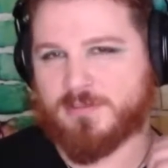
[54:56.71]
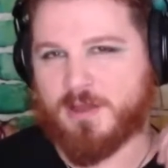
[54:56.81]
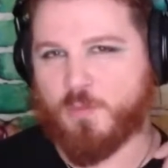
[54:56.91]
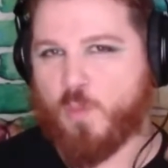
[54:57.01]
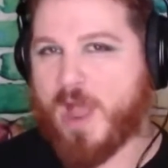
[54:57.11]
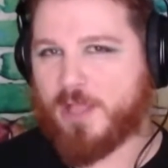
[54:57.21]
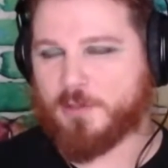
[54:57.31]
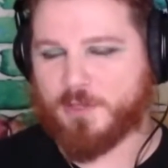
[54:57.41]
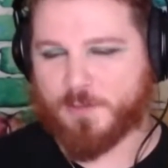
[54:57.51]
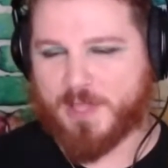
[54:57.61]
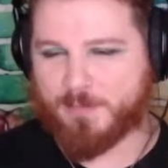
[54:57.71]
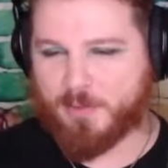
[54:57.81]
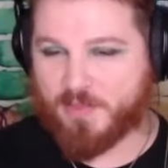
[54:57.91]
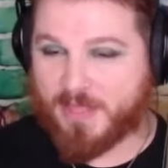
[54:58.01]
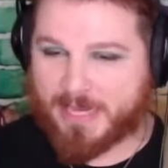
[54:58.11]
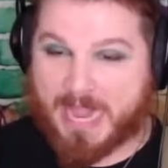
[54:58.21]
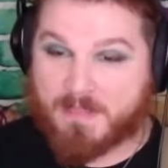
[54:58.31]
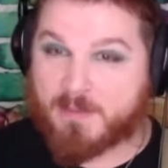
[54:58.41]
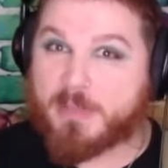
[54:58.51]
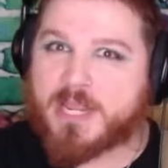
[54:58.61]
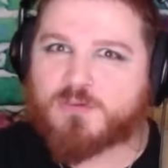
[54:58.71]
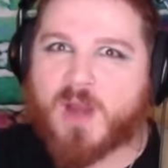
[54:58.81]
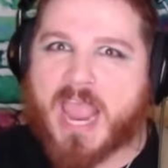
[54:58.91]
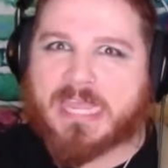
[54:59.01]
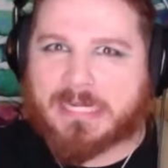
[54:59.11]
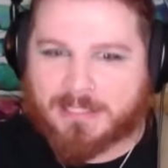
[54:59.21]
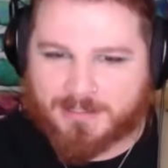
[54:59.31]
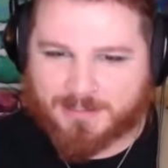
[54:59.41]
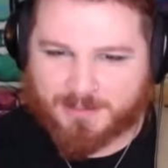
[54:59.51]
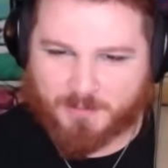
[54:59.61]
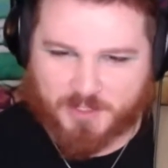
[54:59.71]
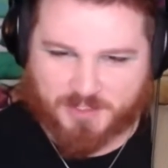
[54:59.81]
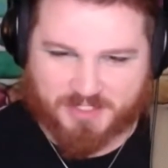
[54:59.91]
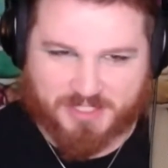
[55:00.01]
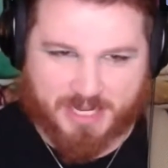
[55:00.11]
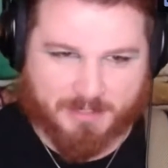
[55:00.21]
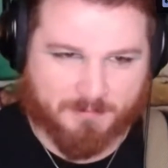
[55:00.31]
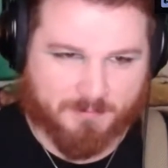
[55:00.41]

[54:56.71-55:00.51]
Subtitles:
a wildly relatable thing, and then being right, which is insane.